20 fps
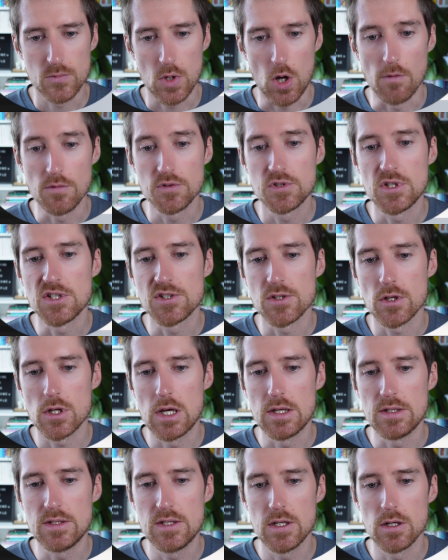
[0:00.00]
Obviously it's not
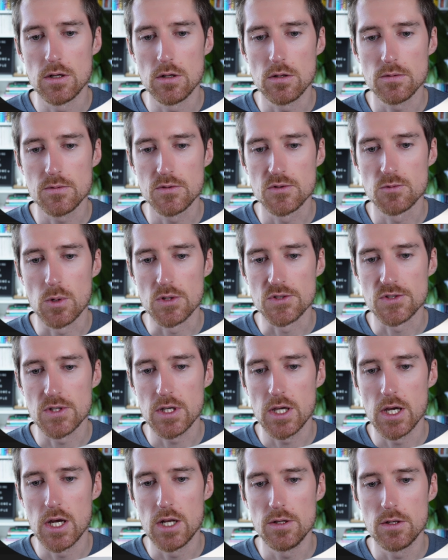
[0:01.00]
ideal because, once
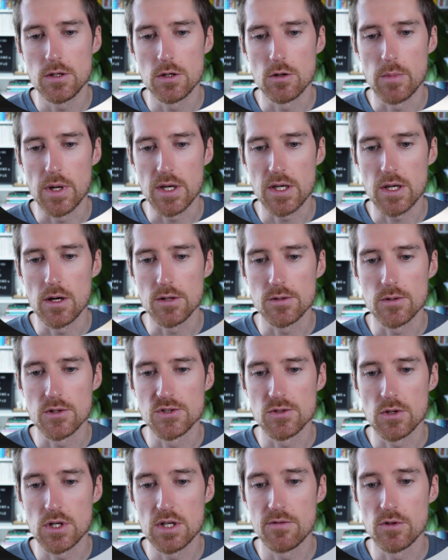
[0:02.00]
again, my character
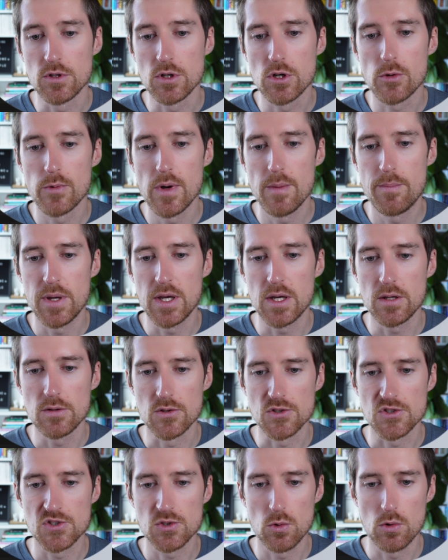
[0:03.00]
is not even gripping
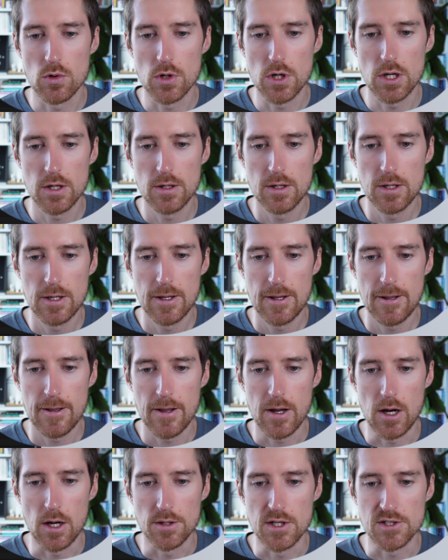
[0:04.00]
the sword.
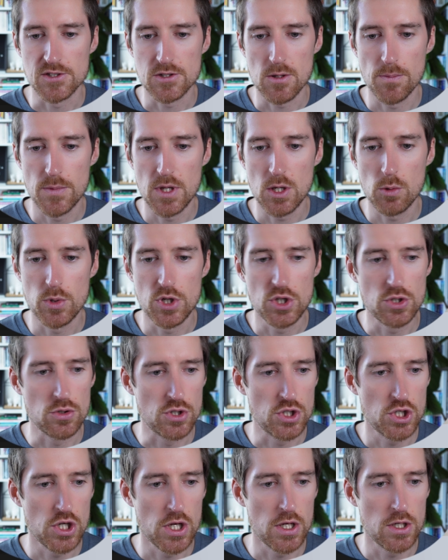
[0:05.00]
That's something we should
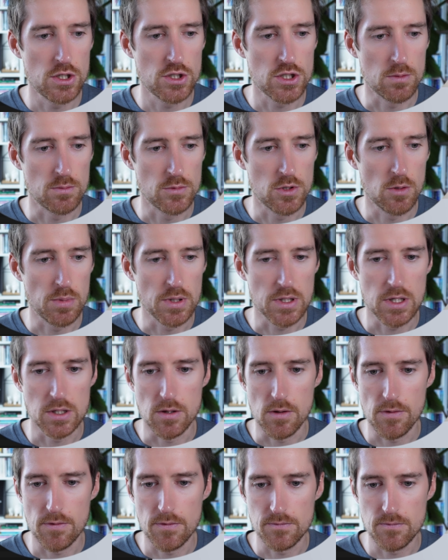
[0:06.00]
change. I'm
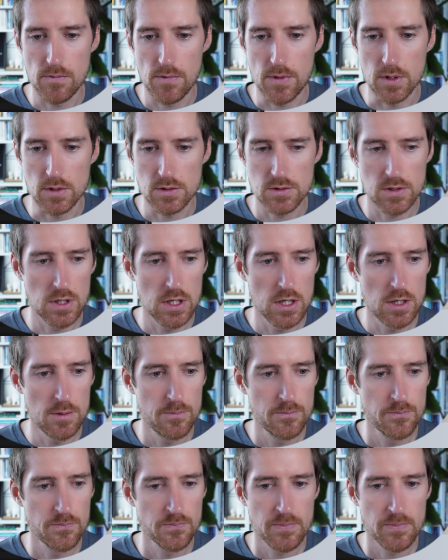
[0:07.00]
duplicating things again.